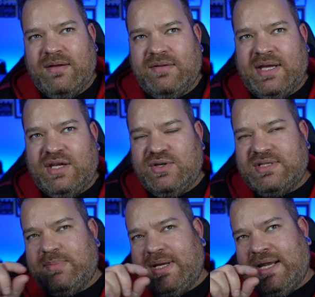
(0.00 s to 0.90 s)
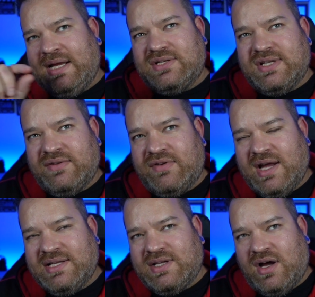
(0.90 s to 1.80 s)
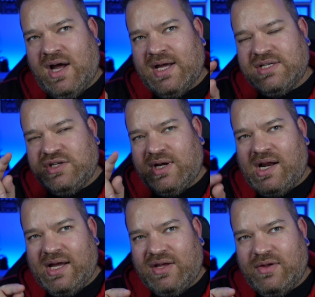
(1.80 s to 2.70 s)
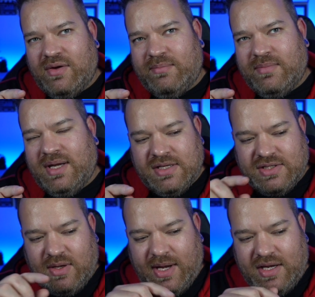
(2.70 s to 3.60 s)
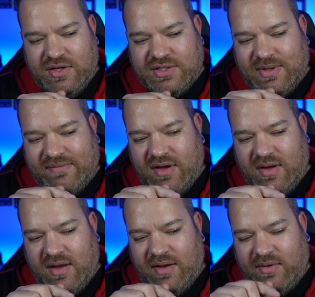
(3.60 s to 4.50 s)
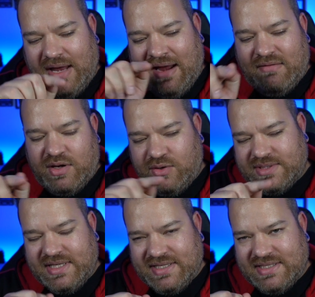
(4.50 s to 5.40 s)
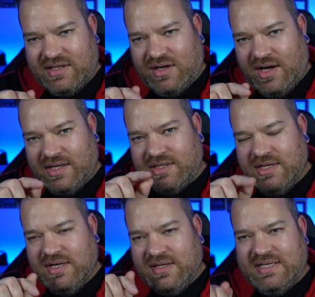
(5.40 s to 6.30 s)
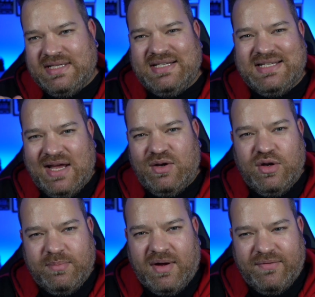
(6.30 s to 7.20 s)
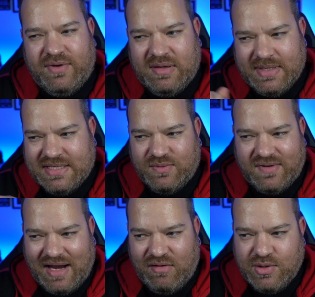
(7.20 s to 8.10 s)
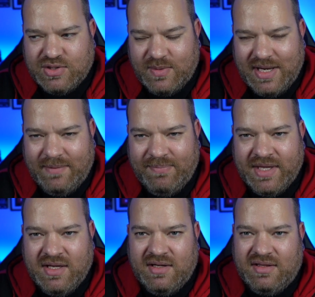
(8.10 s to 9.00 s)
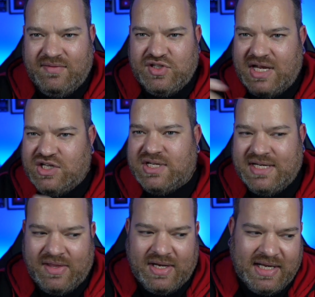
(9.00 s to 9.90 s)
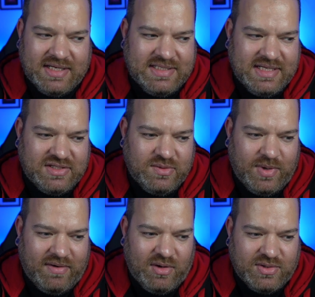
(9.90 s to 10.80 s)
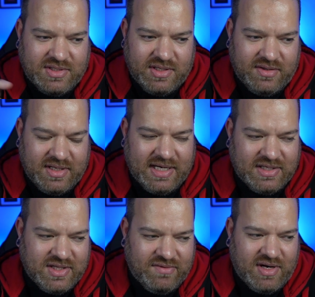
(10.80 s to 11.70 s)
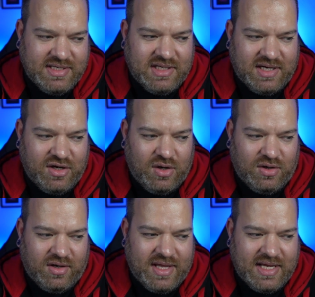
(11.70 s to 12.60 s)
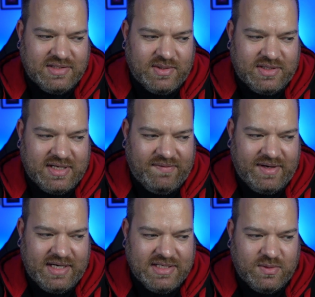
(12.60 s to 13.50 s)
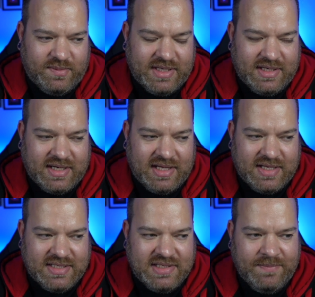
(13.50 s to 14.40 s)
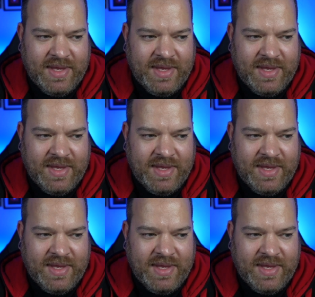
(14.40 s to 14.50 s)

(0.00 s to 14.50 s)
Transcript: there used to be links on the right hand side and you click them, and so I used to have a arrow, you'll see this in the guide, that said download my freebies with an arrow to it. They've changed it now, the link sits somewhere else. The links on the right hand side are no longer there, so I definitely need to update this.